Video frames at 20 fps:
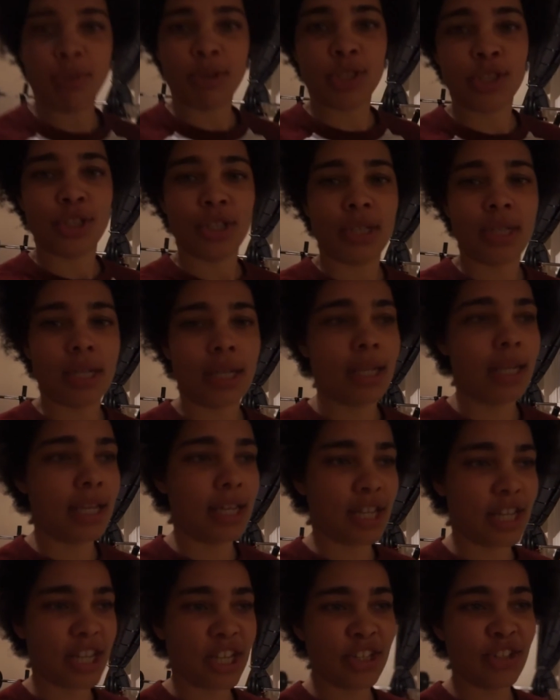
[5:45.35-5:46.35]
watching
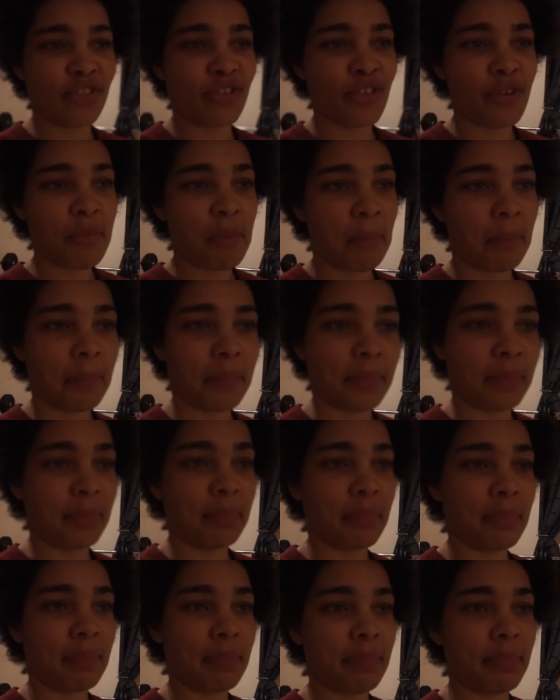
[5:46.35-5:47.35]
a kids film.
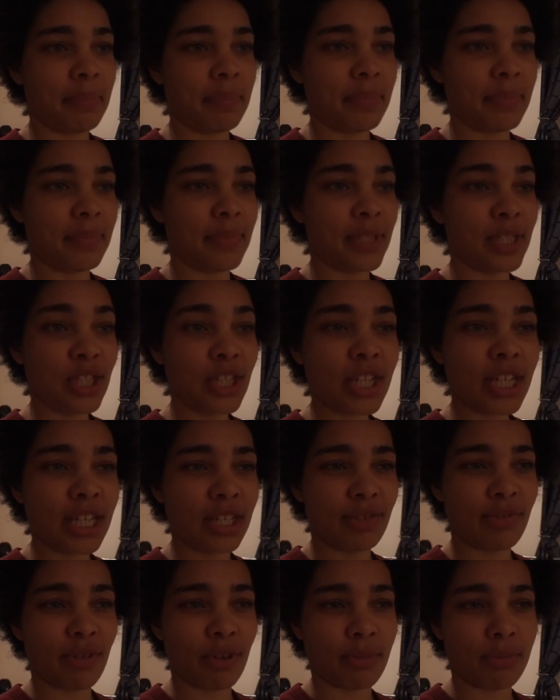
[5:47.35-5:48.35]
Is it a
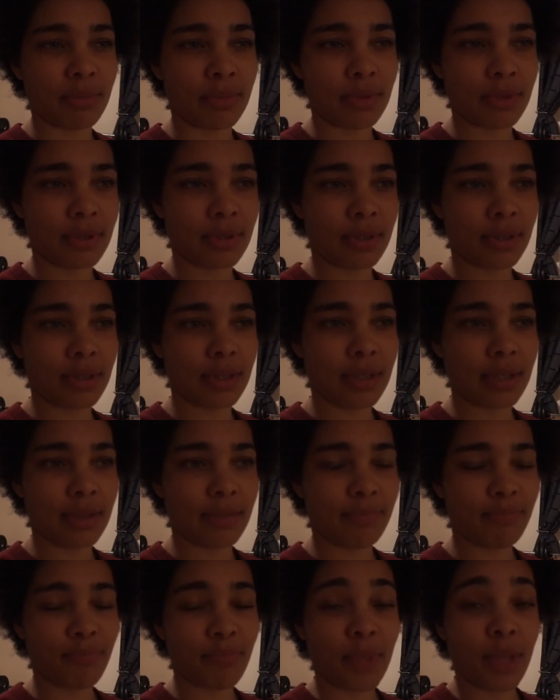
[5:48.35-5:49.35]
kids film?
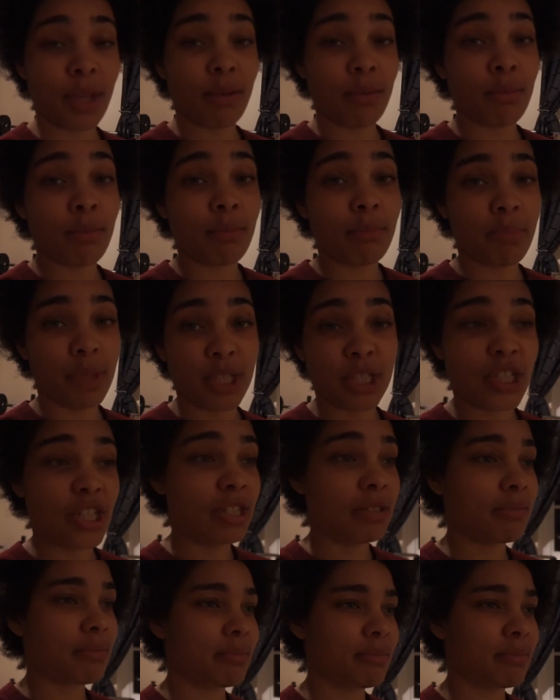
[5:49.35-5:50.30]
PG.